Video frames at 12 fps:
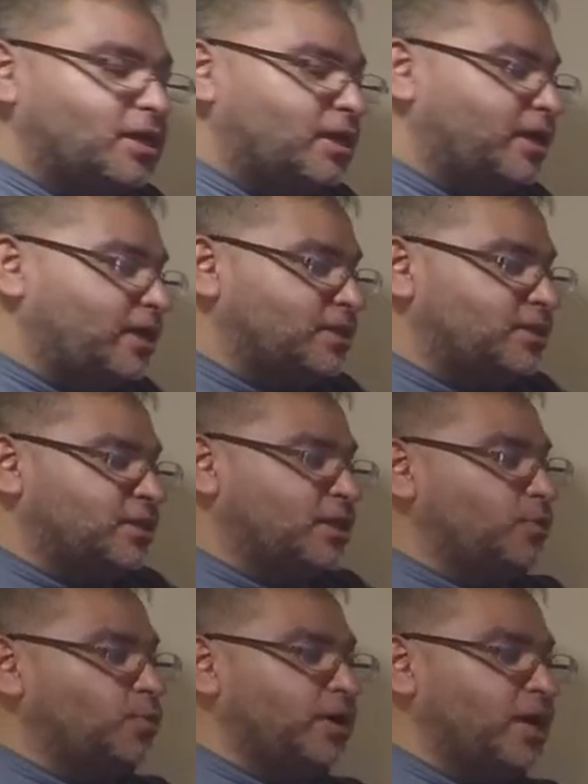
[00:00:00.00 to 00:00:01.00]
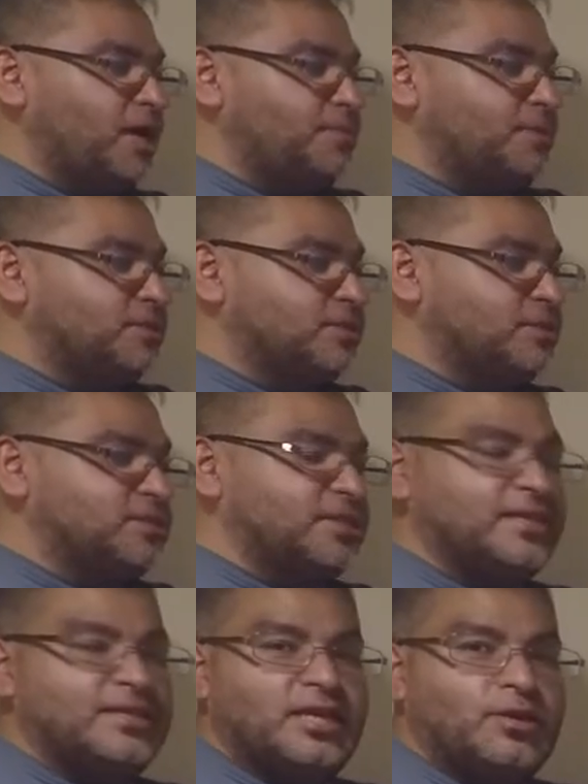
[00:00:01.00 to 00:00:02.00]
and then what happens is
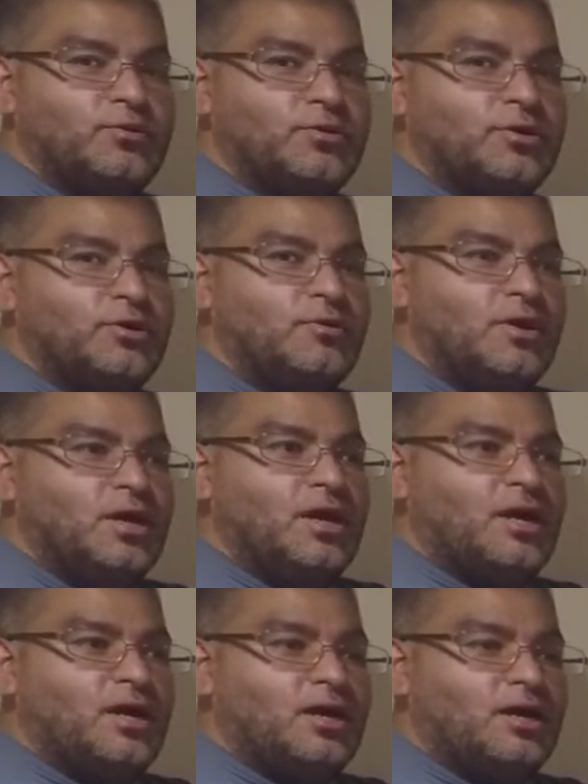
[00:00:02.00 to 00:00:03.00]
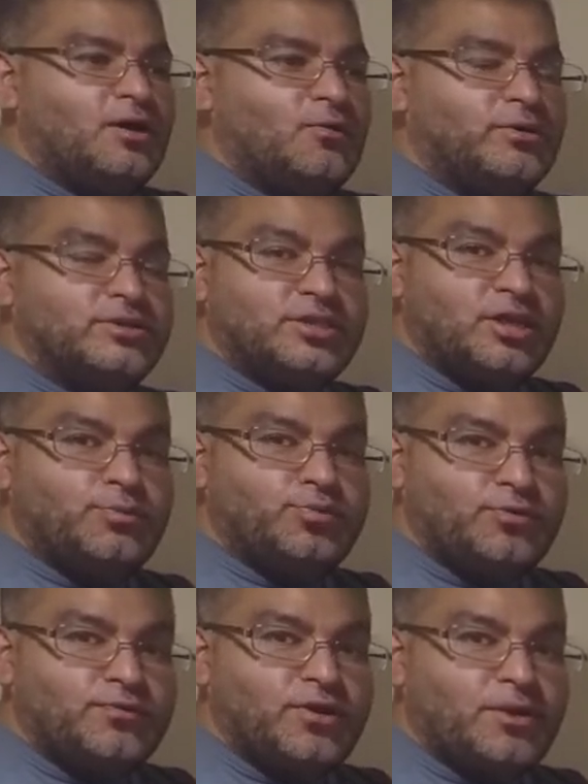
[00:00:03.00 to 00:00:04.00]
that they will, once they
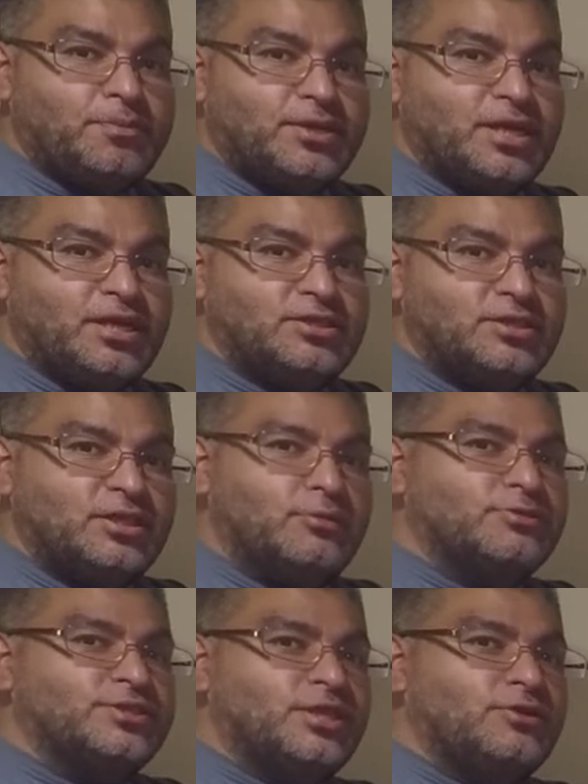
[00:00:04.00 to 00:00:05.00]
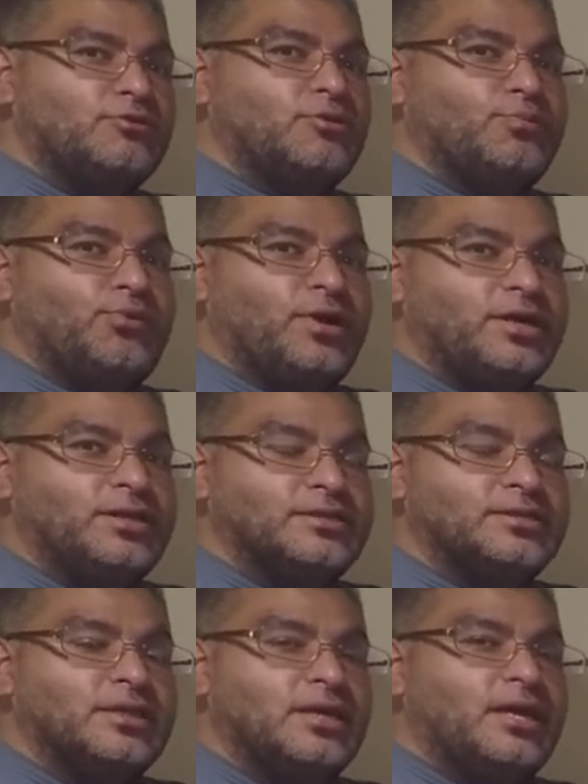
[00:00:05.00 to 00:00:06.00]
approve your application, they will send you the products,